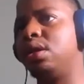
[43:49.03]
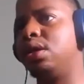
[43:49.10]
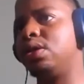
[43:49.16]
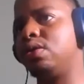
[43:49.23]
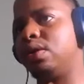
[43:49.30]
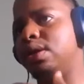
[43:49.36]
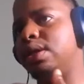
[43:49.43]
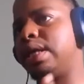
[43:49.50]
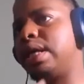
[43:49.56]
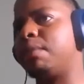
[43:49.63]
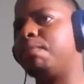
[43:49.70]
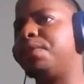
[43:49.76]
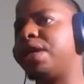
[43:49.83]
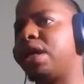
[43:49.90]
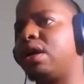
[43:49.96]
So it's
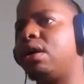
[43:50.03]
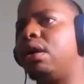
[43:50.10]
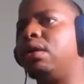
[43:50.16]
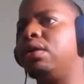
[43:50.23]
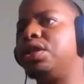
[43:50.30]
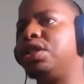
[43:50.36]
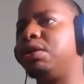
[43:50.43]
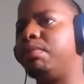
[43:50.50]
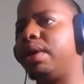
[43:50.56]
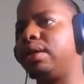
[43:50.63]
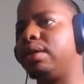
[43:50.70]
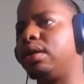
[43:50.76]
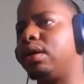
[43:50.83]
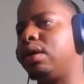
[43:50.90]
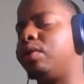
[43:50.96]
like psychology,
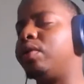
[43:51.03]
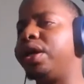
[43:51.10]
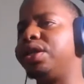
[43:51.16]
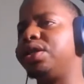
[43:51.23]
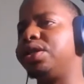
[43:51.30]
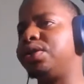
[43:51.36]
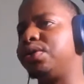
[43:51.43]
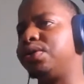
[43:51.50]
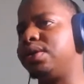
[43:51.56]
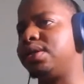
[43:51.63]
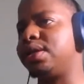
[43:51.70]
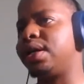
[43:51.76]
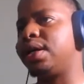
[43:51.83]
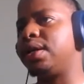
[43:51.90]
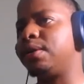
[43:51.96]
but related to
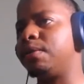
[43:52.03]
design.